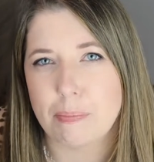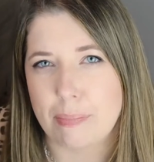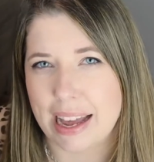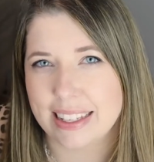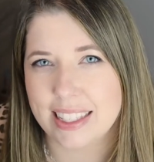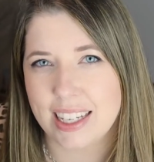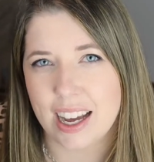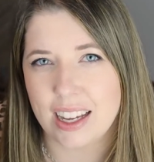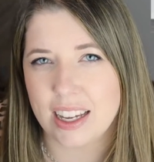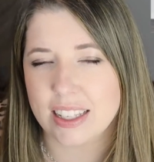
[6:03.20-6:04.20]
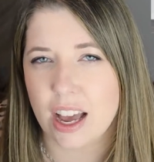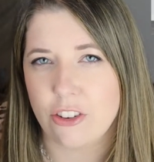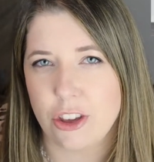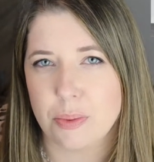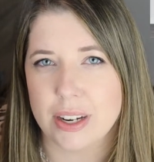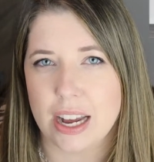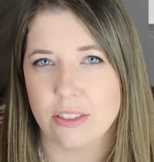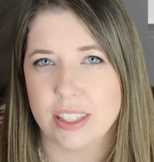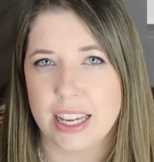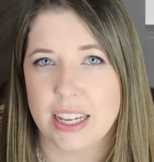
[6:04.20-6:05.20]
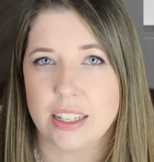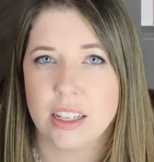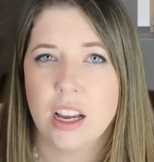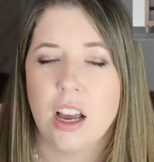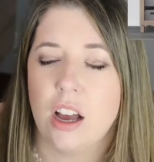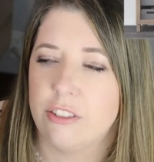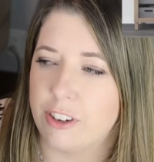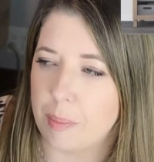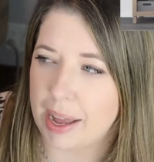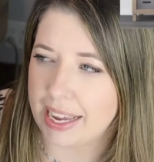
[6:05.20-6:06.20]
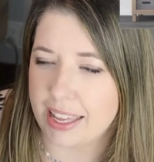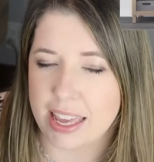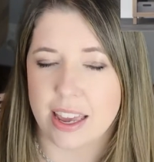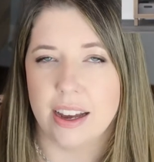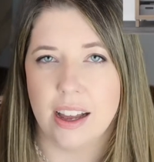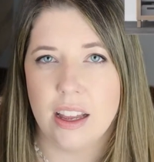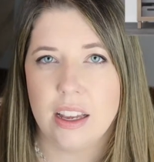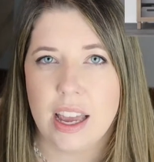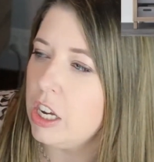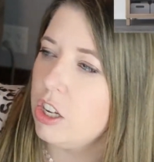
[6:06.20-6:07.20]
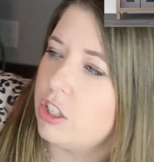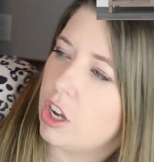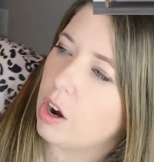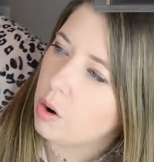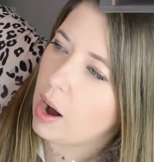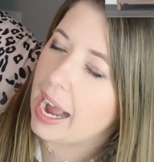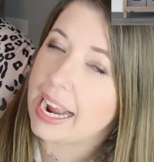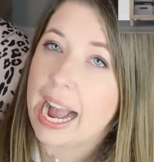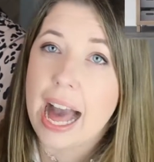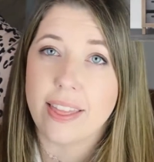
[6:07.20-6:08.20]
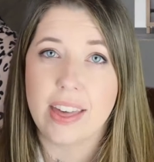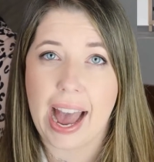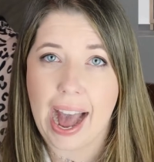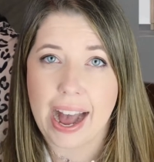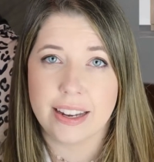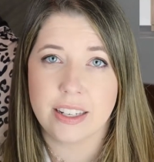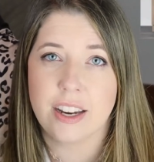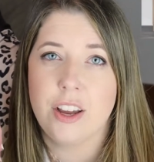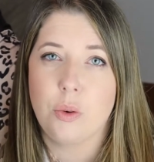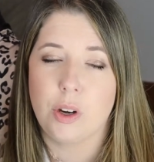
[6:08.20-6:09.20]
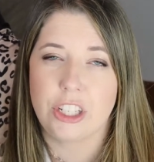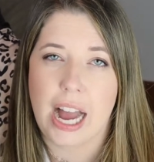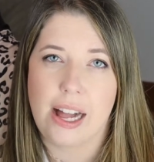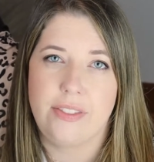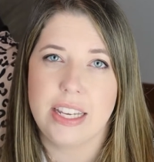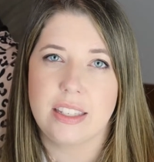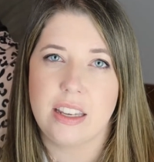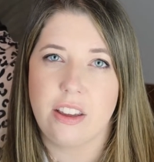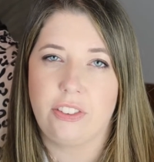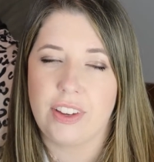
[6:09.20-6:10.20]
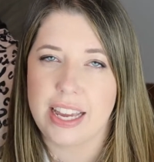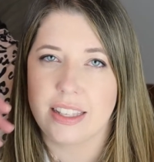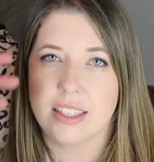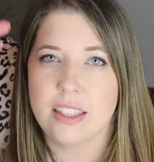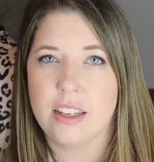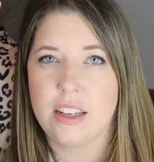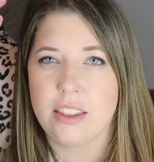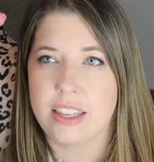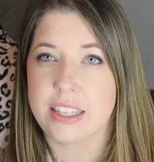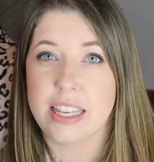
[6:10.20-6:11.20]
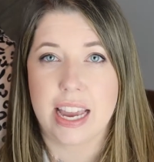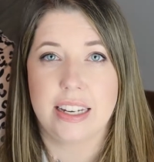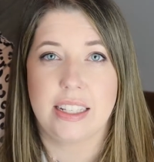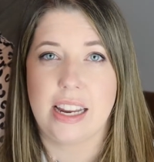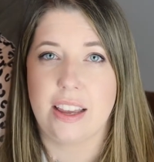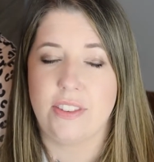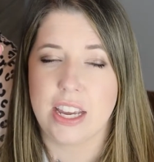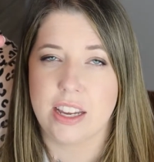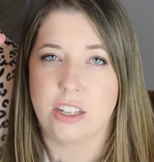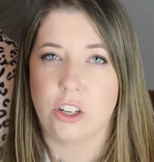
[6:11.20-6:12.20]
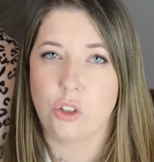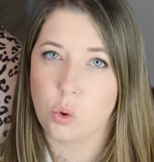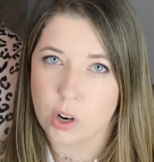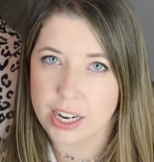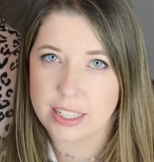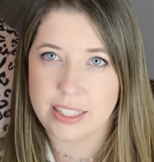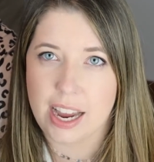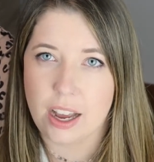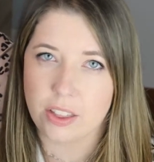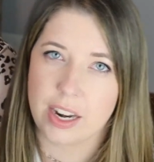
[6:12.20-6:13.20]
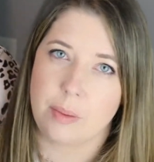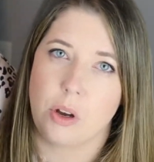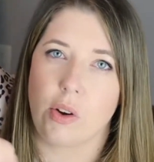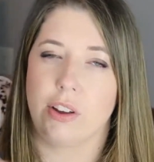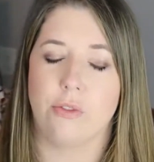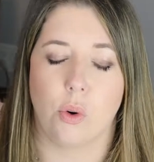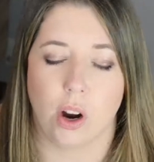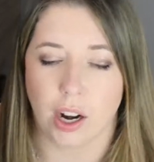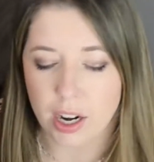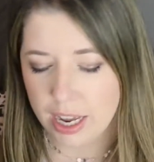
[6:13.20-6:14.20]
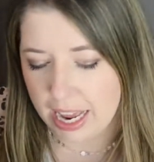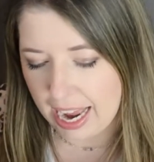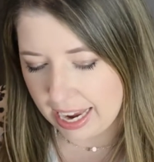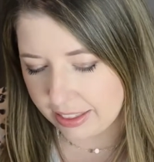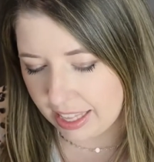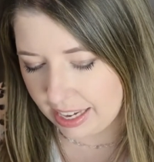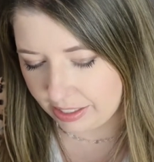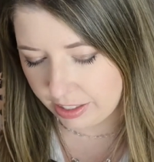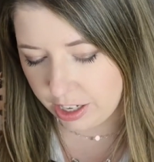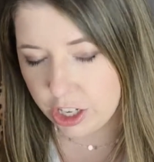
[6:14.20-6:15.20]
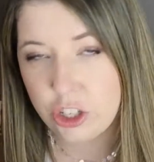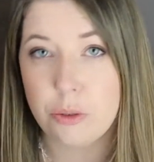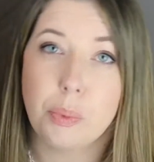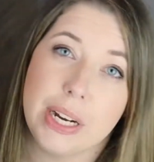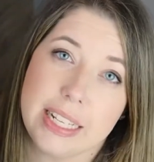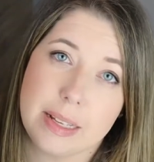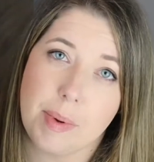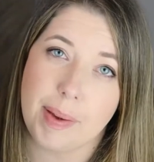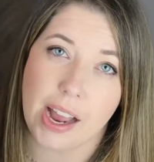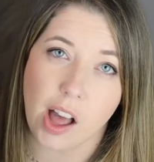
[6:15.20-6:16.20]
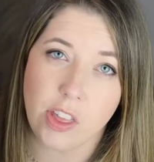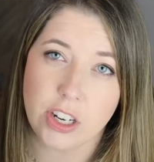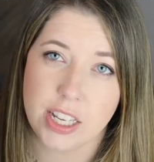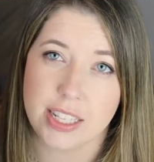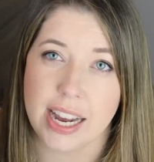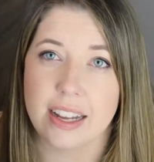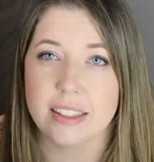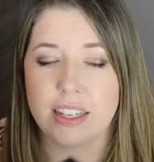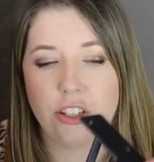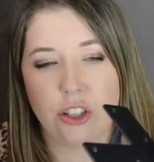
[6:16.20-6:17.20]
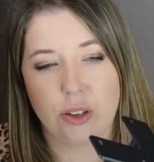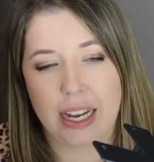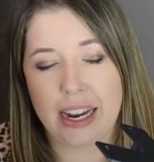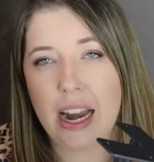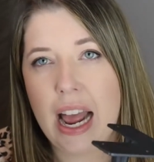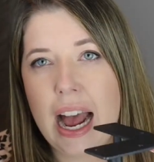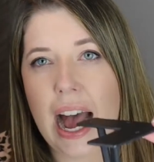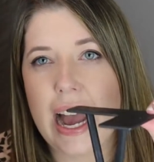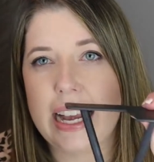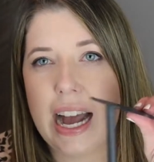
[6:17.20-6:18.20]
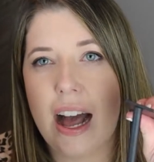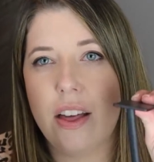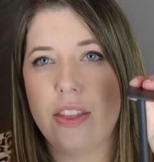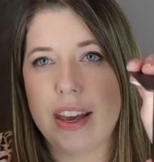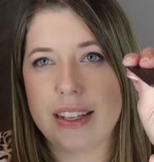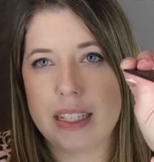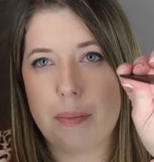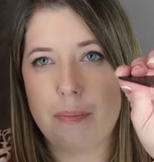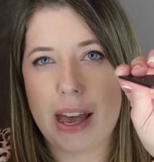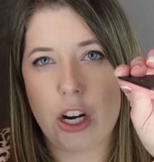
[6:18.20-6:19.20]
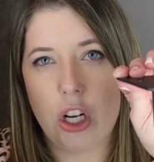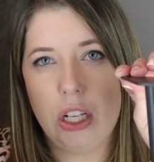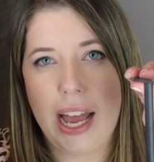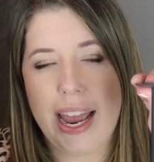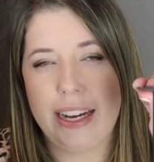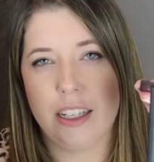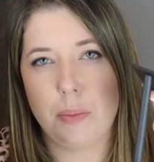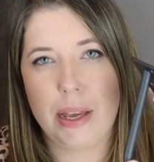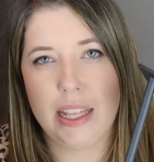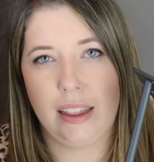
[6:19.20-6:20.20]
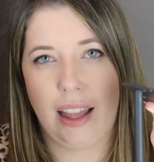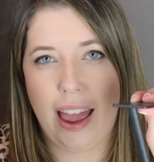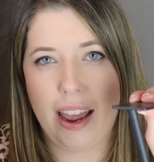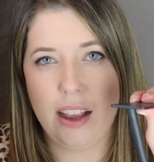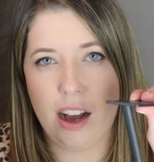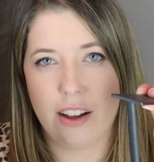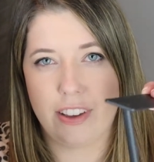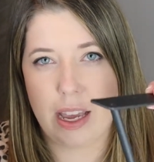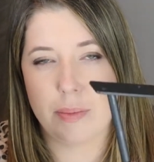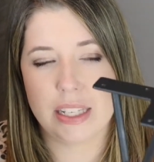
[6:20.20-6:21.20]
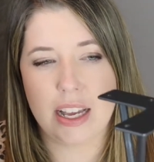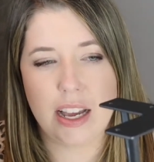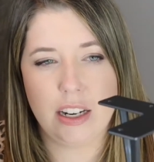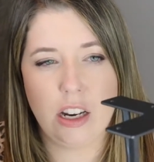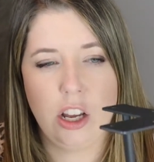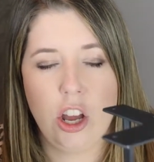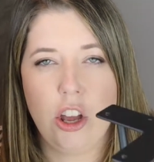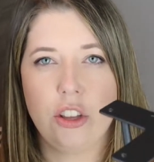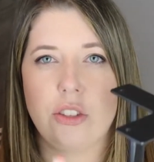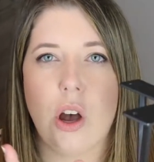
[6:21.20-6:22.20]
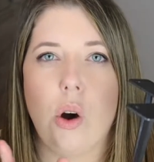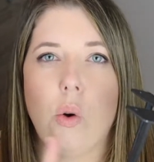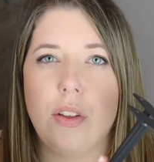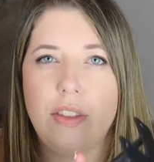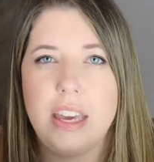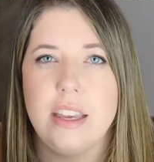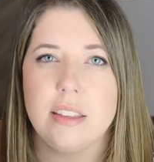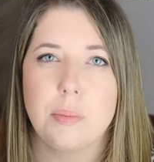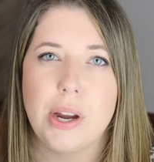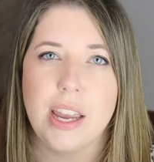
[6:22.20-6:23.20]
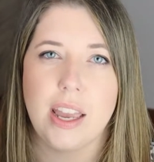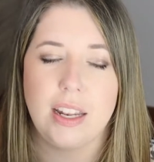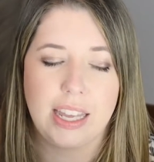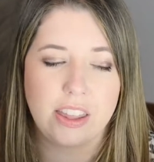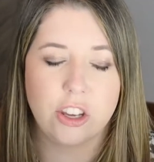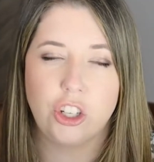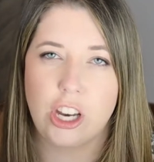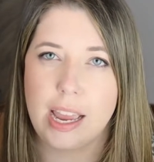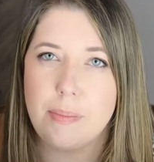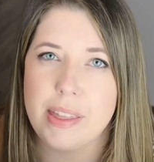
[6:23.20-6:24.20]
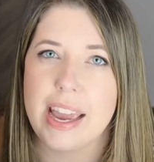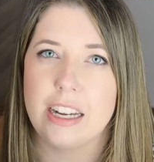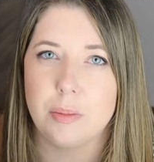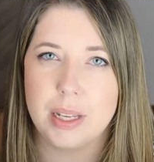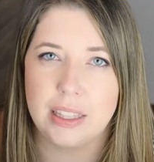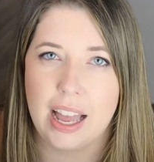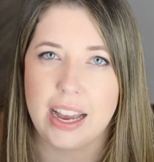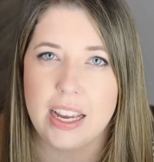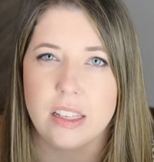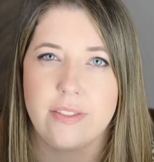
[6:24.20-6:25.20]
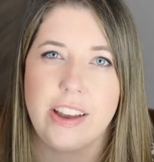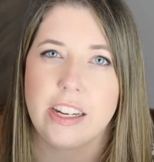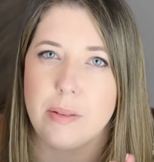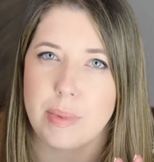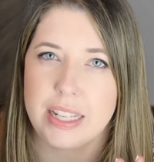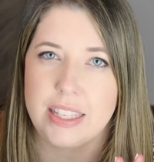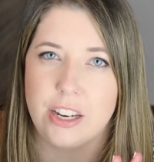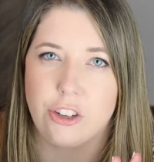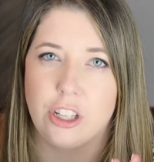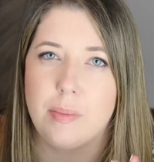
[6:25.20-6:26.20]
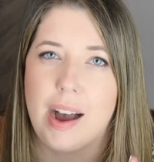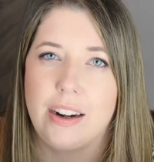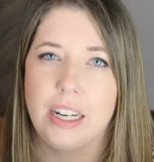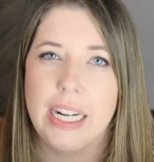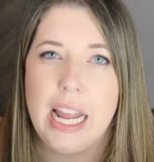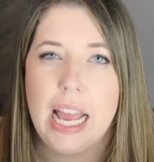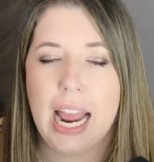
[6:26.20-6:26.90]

the Besta is how you pronounce it, from IKEA. So I got that, which obviously fits the Scandinavian Nordic style that I'm going for. And then to bring some of my other styles into it, I got this metal hairpin leg off Amazon. So these bring in like the shape, the hairpin leg is very mid-century modern,